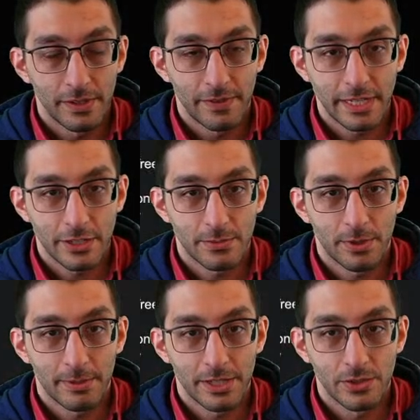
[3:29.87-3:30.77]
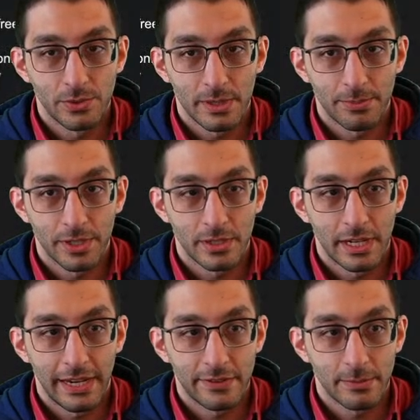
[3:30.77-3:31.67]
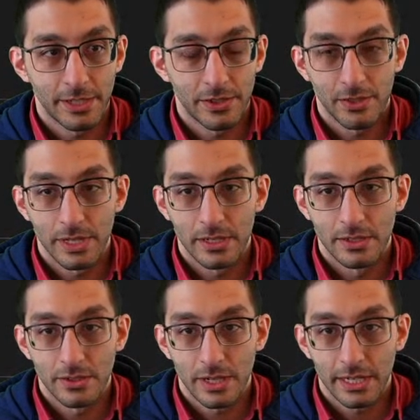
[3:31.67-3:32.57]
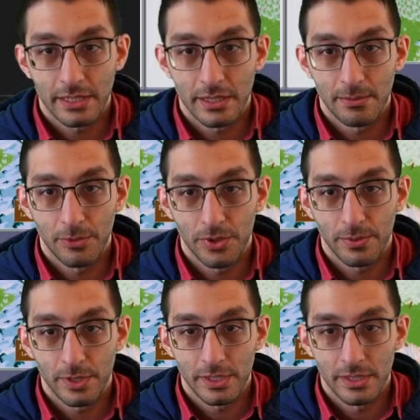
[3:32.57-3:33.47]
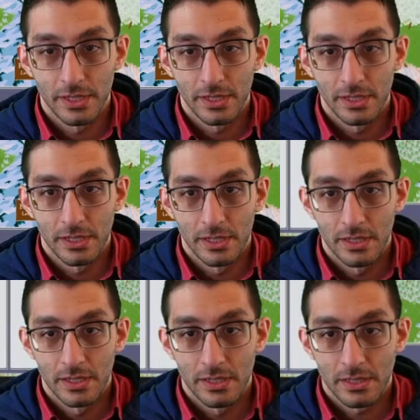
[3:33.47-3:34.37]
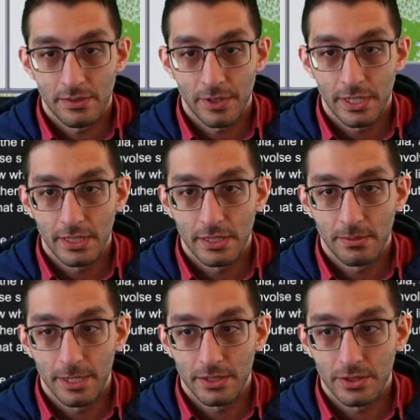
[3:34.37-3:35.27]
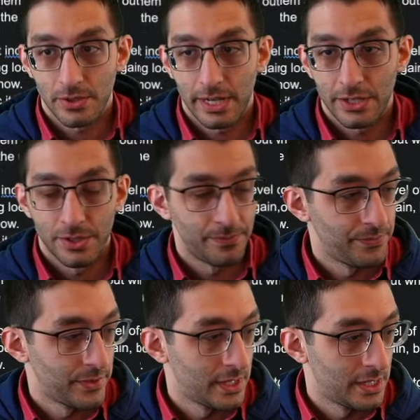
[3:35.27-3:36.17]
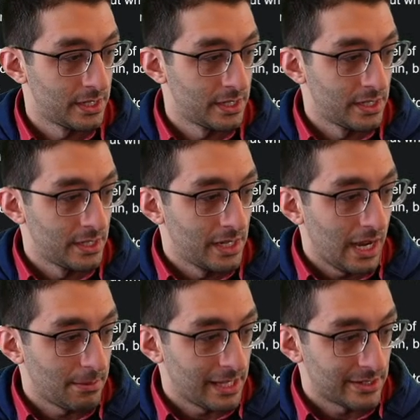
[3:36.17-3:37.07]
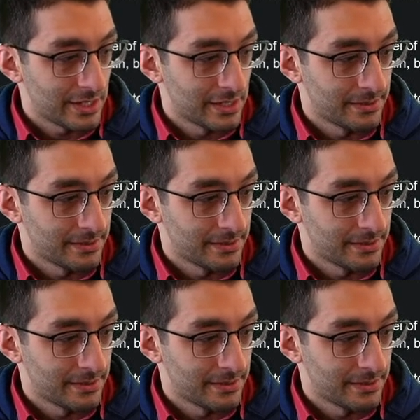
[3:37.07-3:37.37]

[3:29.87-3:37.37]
fact, I'll just put them on two separate halves of my screen so that I can see them both at once. If I need this to be on Scratch. It allows this.